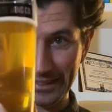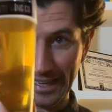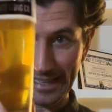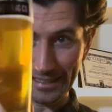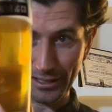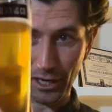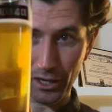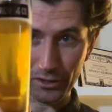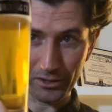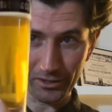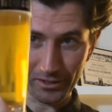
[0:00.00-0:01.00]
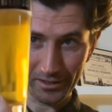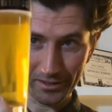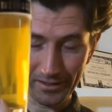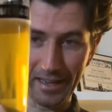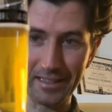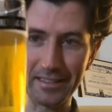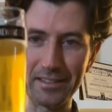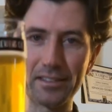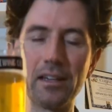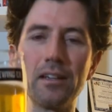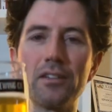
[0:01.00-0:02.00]
light in color that
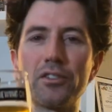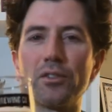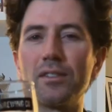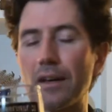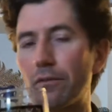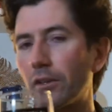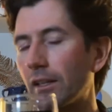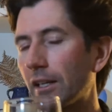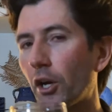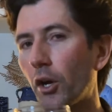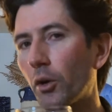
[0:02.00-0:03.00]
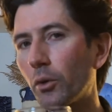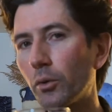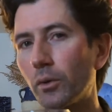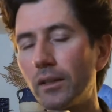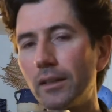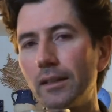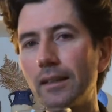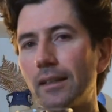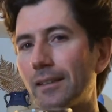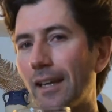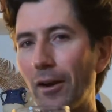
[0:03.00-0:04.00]
is. So definitely no
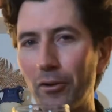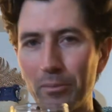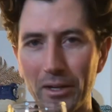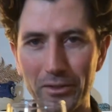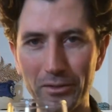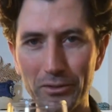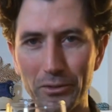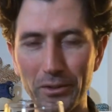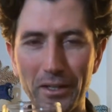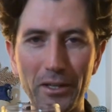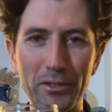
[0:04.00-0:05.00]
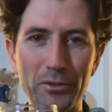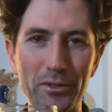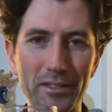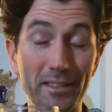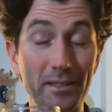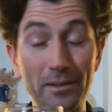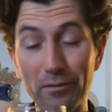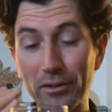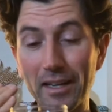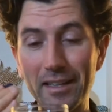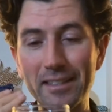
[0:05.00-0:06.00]
caramel sort of characteristics,
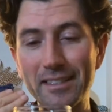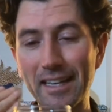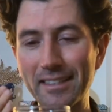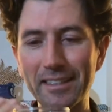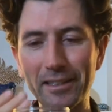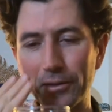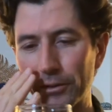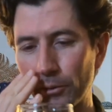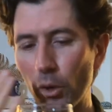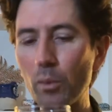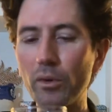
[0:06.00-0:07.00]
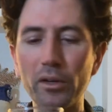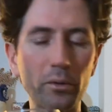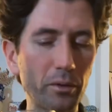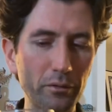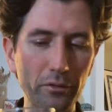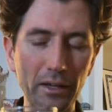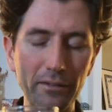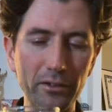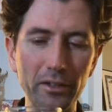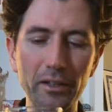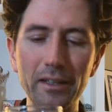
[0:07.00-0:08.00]
definitely not detecting it on the aroma or the
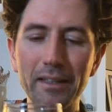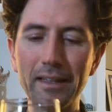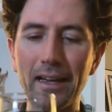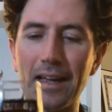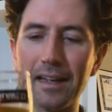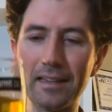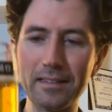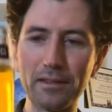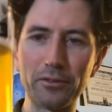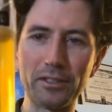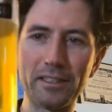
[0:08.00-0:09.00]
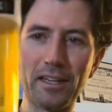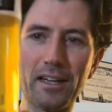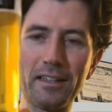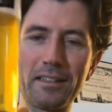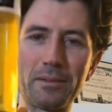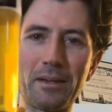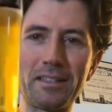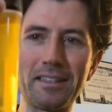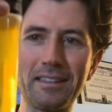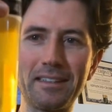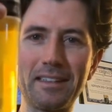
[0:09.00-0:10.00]
flavor, and definitely not
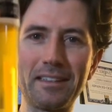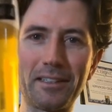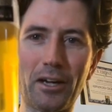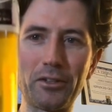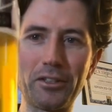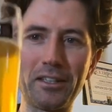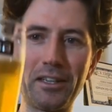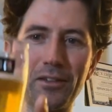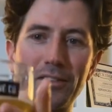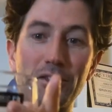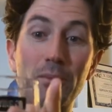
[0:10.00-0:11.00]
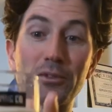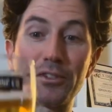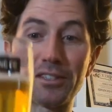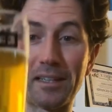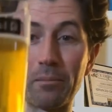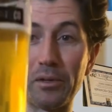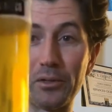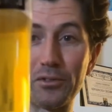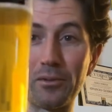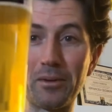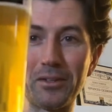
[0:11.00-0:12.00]
expecting it in the color. This almost looks like a
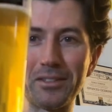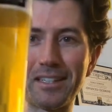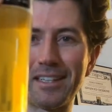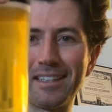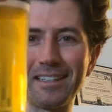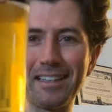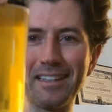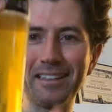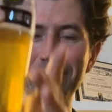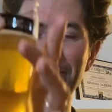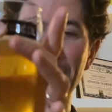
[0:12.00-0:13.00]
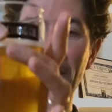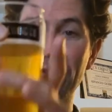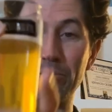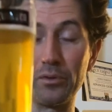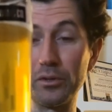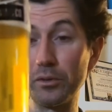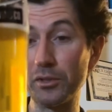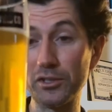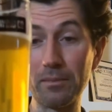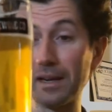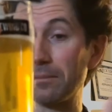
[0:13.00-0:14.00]
Pilsner malt of brew,
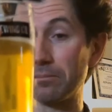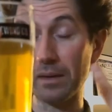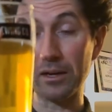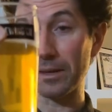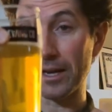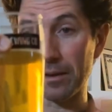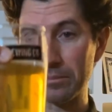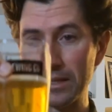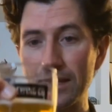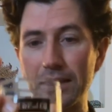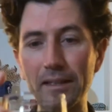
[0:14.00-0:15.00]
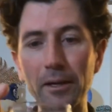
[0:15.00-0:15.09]
which it may or may not be,